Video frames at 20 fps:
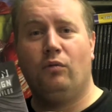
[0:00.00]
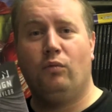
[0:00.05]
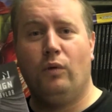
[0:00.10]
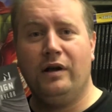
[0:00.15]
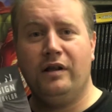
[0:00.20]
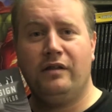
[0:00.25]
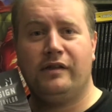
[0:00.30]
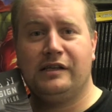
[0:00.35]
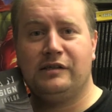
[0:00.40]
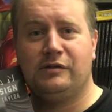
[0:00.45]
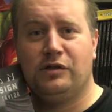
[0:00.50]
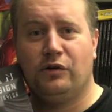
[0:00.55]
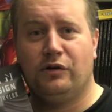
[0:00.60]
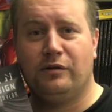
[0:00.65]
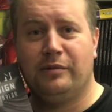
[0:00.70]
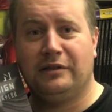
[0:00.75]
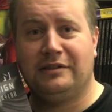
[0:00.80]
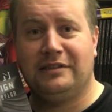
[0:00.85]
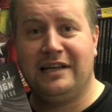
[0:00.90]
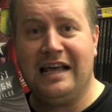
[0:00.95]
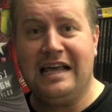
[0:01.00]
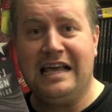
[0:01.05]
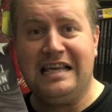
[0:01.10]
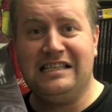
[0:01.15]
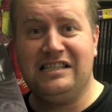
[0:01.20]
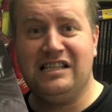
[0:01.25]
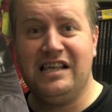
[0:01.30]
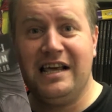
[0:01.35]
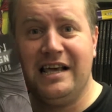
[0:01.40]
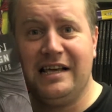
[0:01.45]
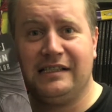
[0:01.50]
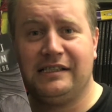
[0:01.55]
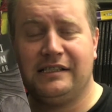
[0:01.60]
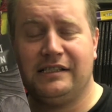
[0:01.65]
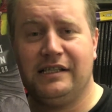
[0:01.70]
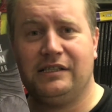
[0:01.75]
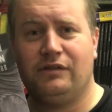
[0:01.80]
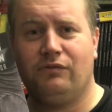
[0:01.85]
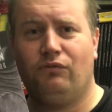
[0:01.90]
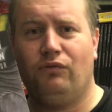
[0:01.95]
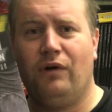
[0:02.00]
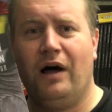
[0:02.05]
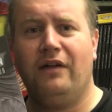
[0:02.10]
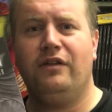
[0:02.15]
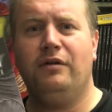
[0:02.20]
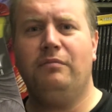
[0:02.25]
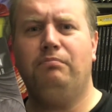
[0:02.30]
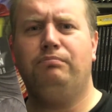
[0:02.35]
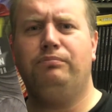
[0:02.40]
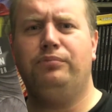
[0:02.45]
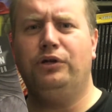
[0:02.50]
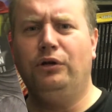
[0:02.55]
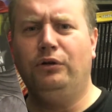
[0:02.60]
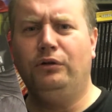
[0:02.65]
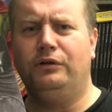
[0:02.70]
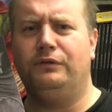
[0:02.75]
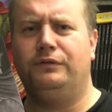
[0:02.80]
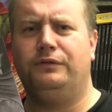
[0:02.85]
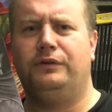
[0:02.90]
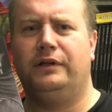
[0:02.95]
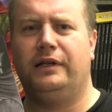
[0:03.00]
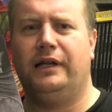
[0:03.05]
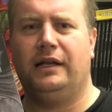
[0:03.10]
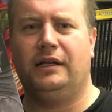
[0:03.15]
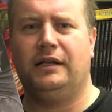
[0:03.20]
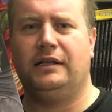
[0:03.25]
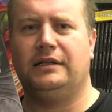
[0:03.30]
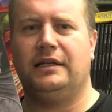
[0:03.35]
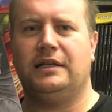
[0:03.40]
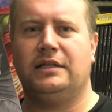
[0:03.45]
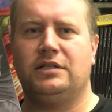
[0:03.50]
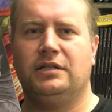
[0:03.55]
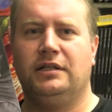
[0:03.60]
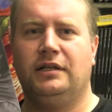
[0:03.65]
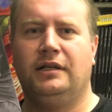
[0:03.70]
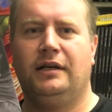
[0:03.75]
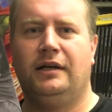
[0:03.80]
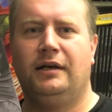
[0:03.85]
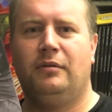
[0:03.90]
One of the things we're talking about today is this rather beautiful little edition